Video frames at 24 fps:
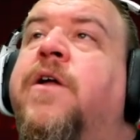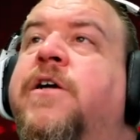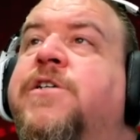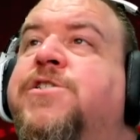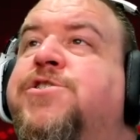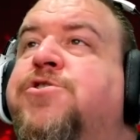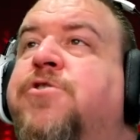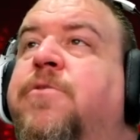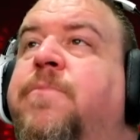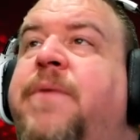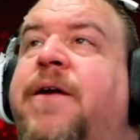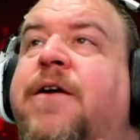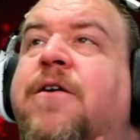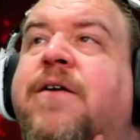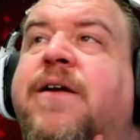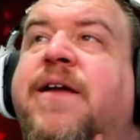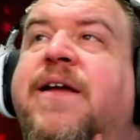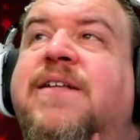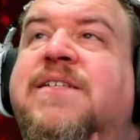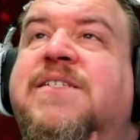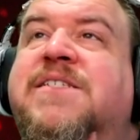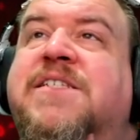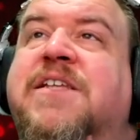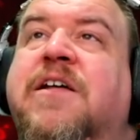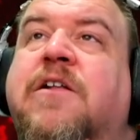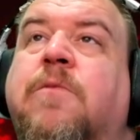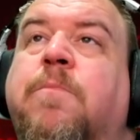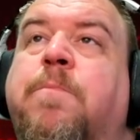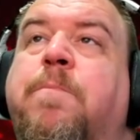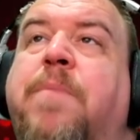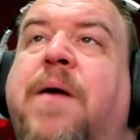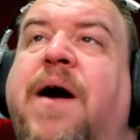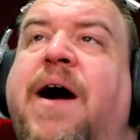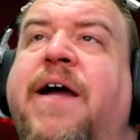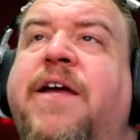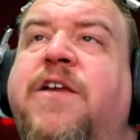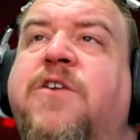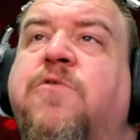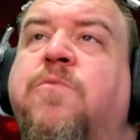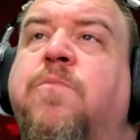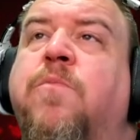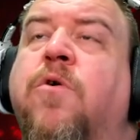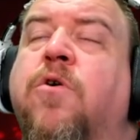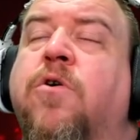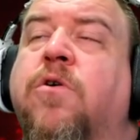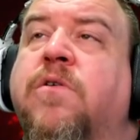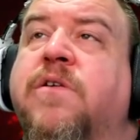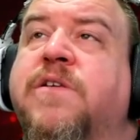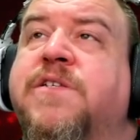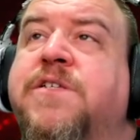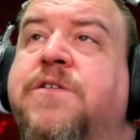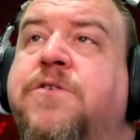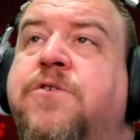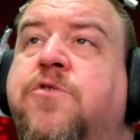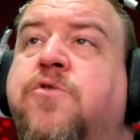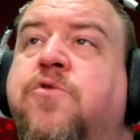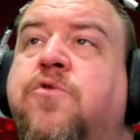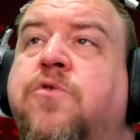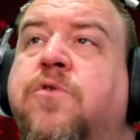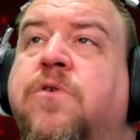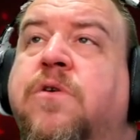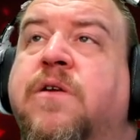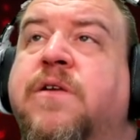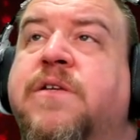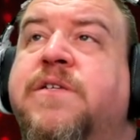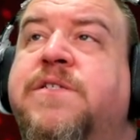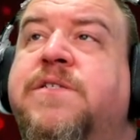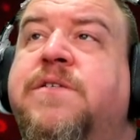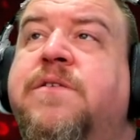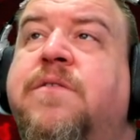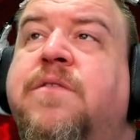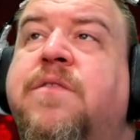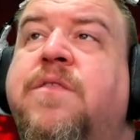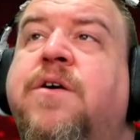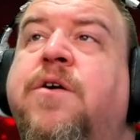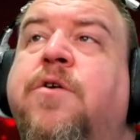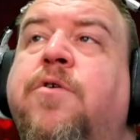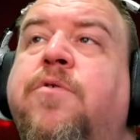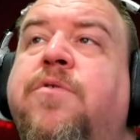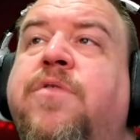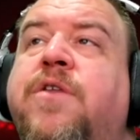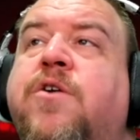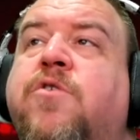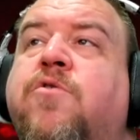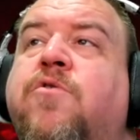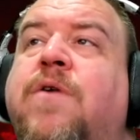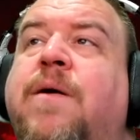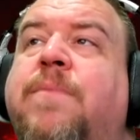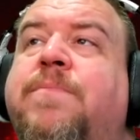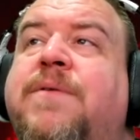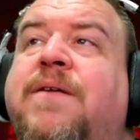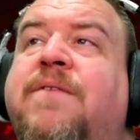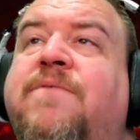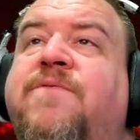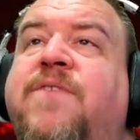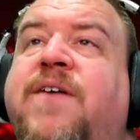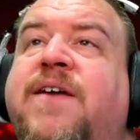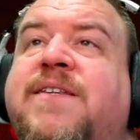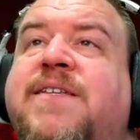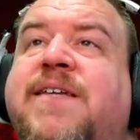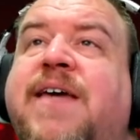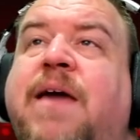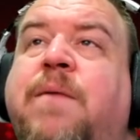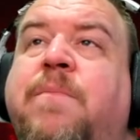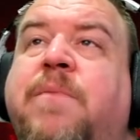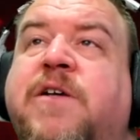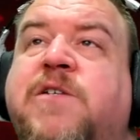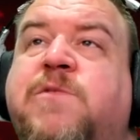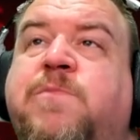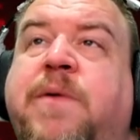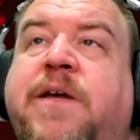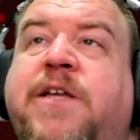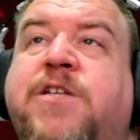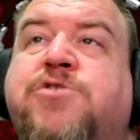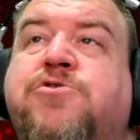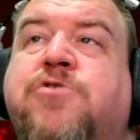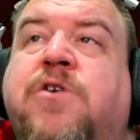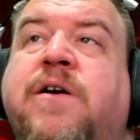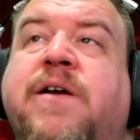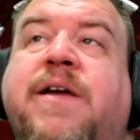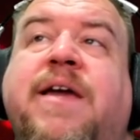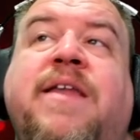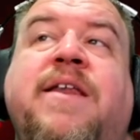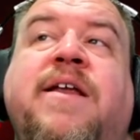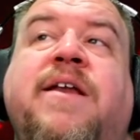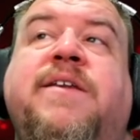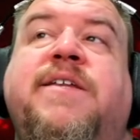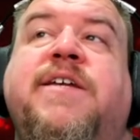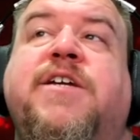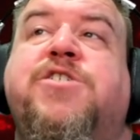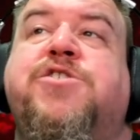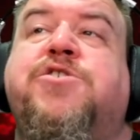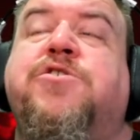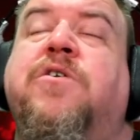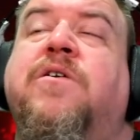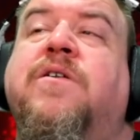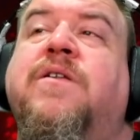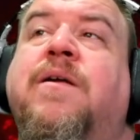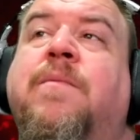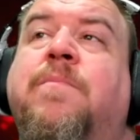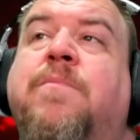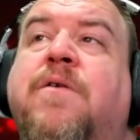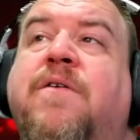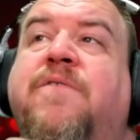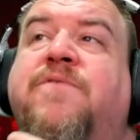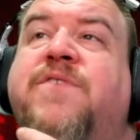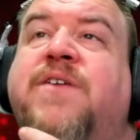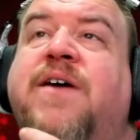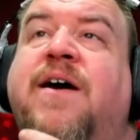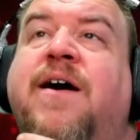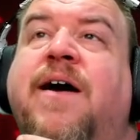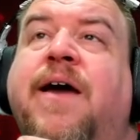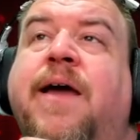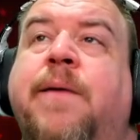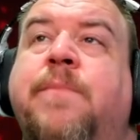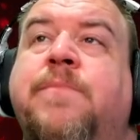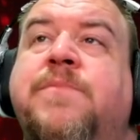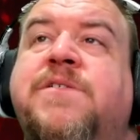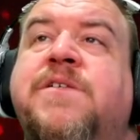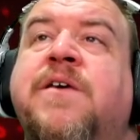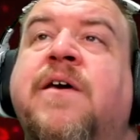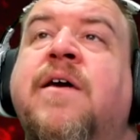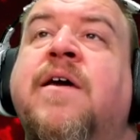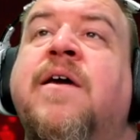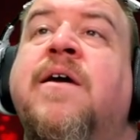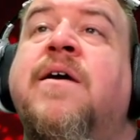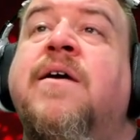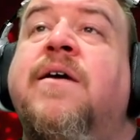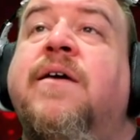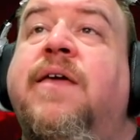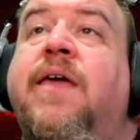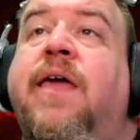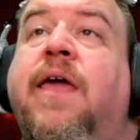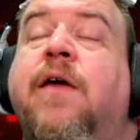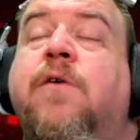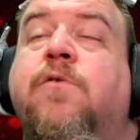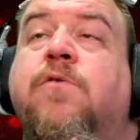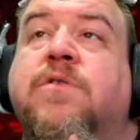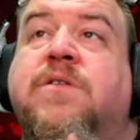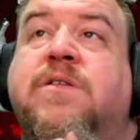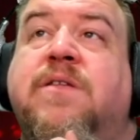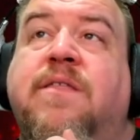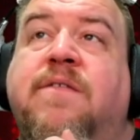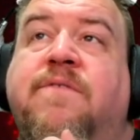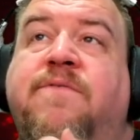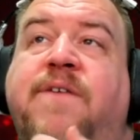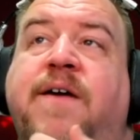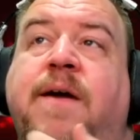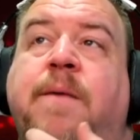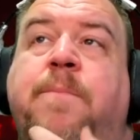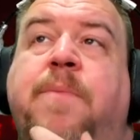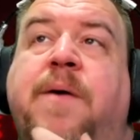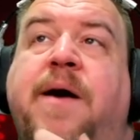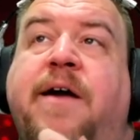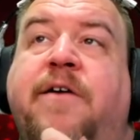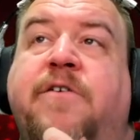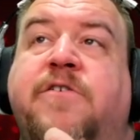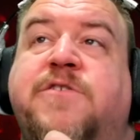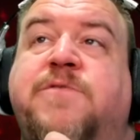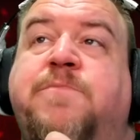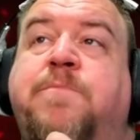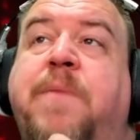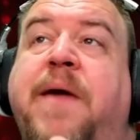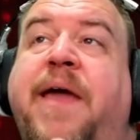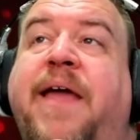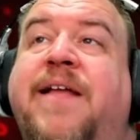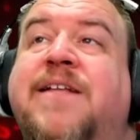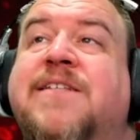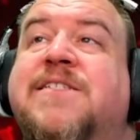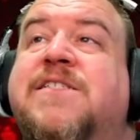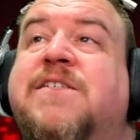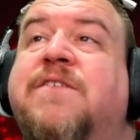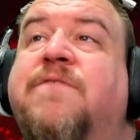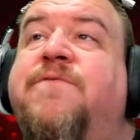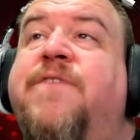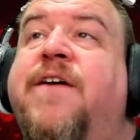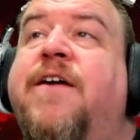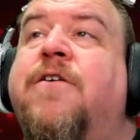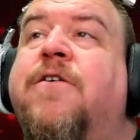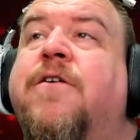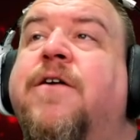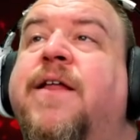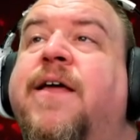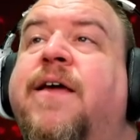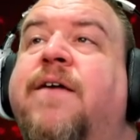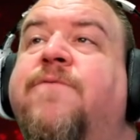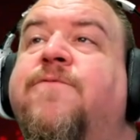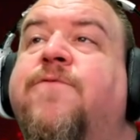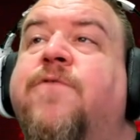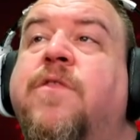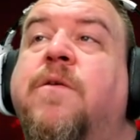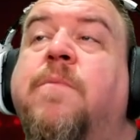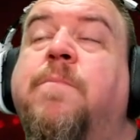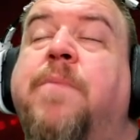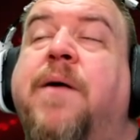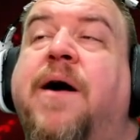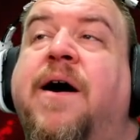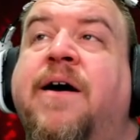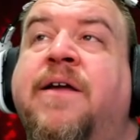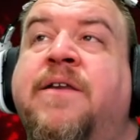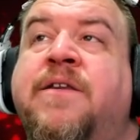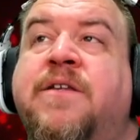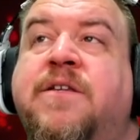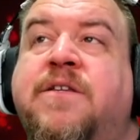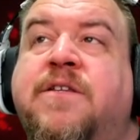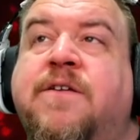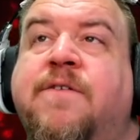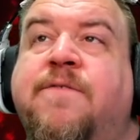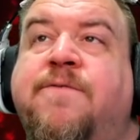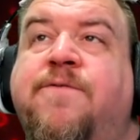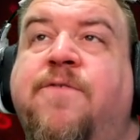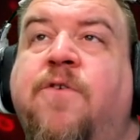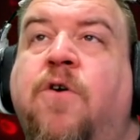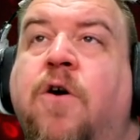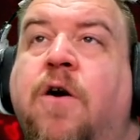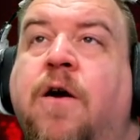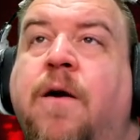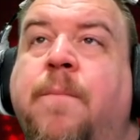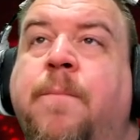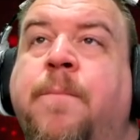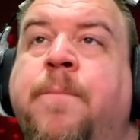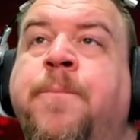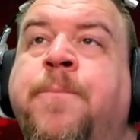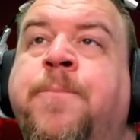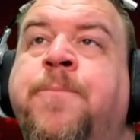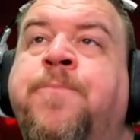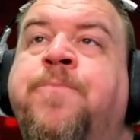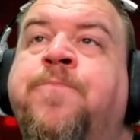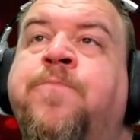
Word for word: A Tremere can still bind mortals and ghouls, though the corrupted Vitae must be drunk an additional number of times, equal to the vampire's bane severity, for the bond to form.